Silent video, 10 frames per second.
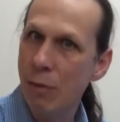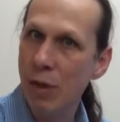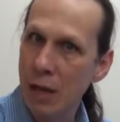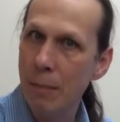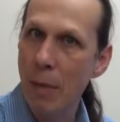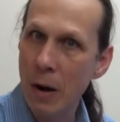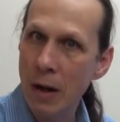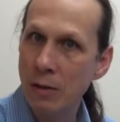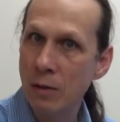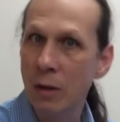you think about
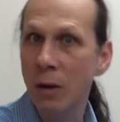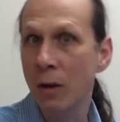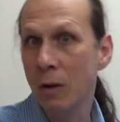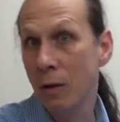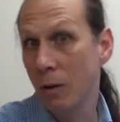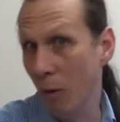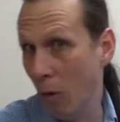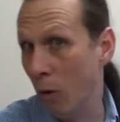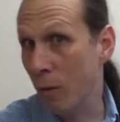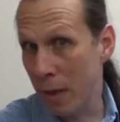it,
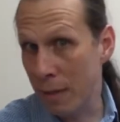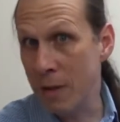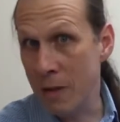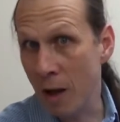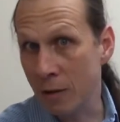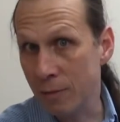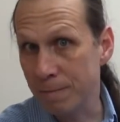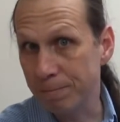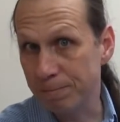or maybe not.